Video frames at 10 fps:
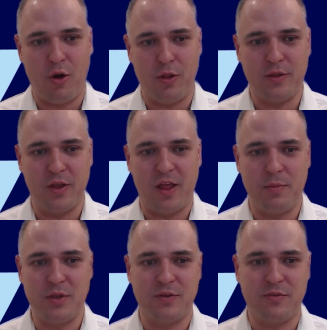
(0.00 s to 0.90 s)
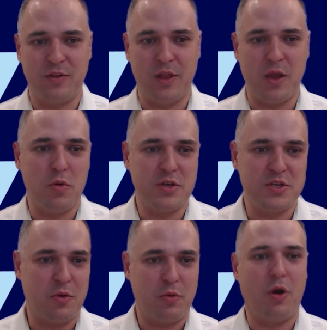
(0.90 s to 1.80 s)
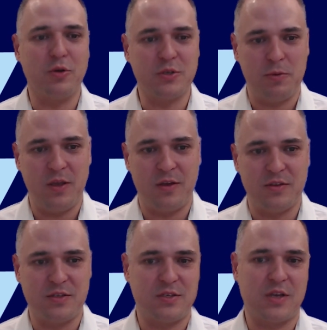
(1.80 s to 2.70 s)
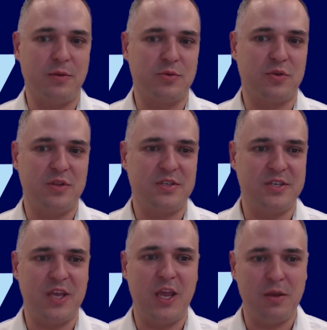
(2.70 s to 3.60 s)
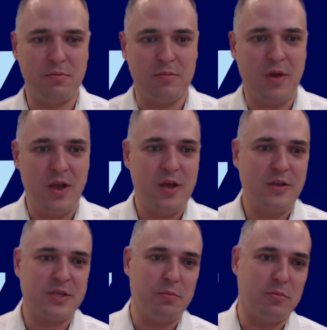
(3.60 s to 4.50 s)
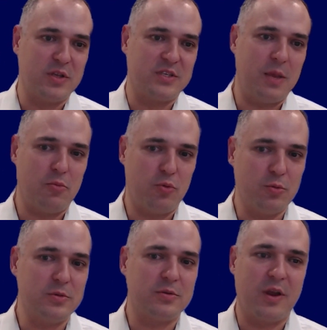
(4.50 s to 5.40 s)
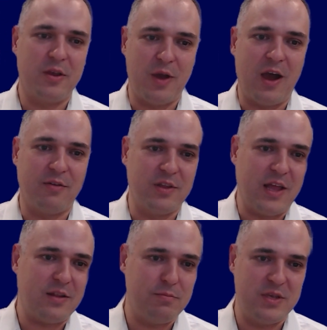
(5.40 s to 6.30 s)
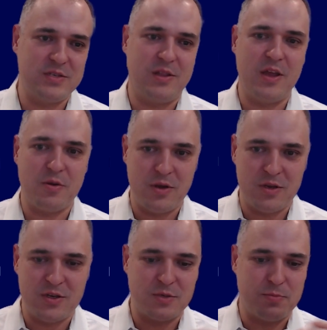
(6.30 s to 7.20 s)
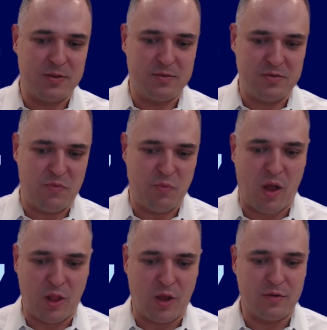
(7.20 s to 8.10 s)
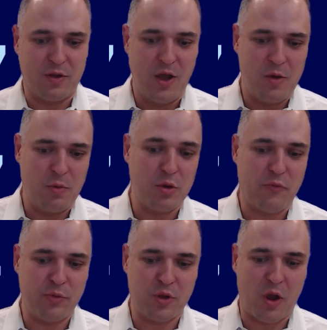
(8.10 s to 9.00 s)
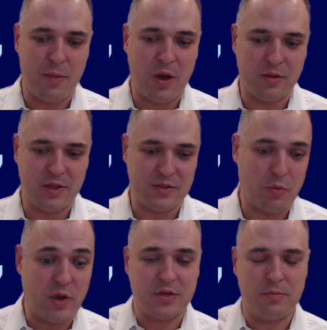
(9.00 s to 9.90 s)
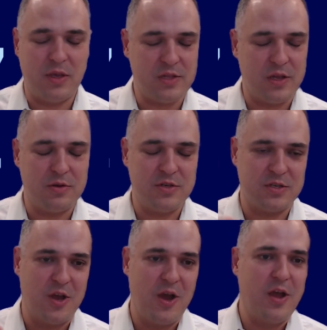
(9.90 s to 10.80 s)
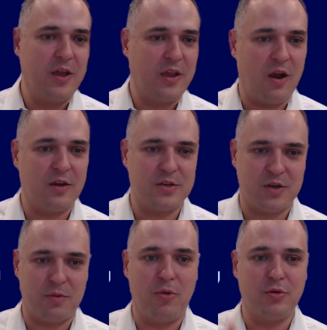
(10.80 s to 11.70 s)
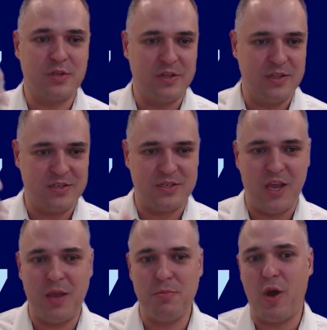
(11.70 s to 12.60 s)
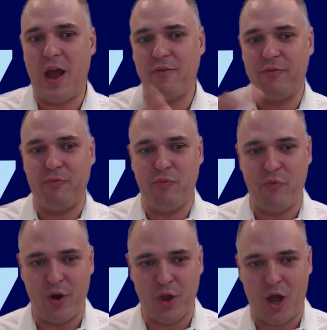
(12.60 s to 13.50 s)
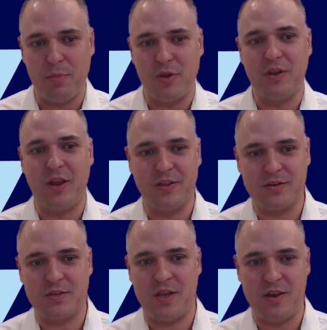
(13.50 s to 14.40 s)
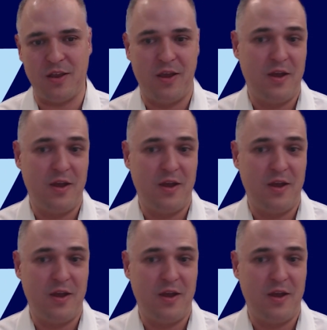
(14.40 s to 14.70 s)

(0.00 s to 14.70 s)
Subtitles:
all of the elements of the language that we all speak comes from some of the same roots, right? You have the Latin-based languages, but when you talk about like the Western-based languages, characters are mostly the same. You have very common understanding.